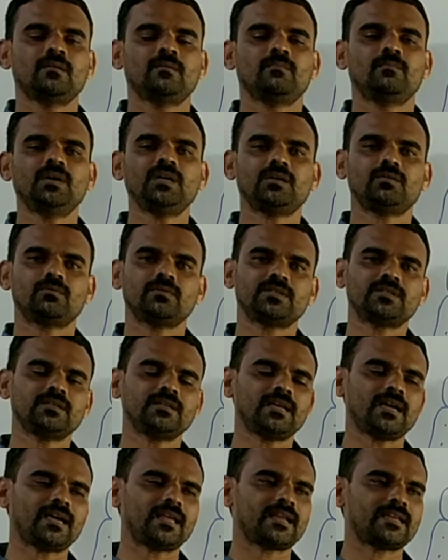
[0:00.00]
But
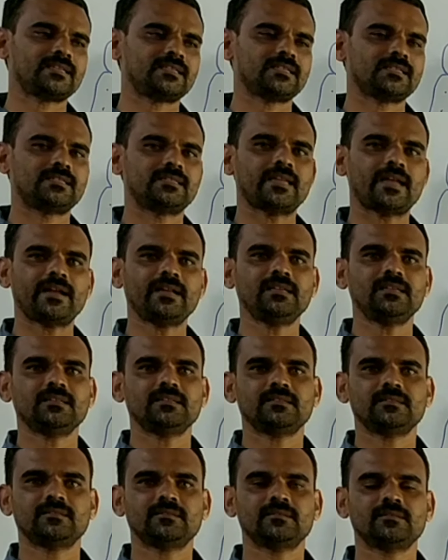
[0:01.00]
question arises
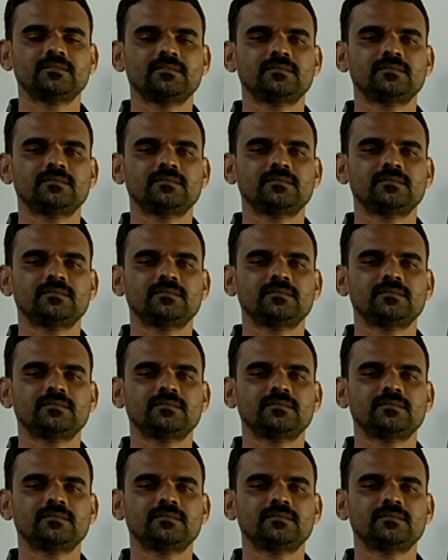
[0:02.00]
that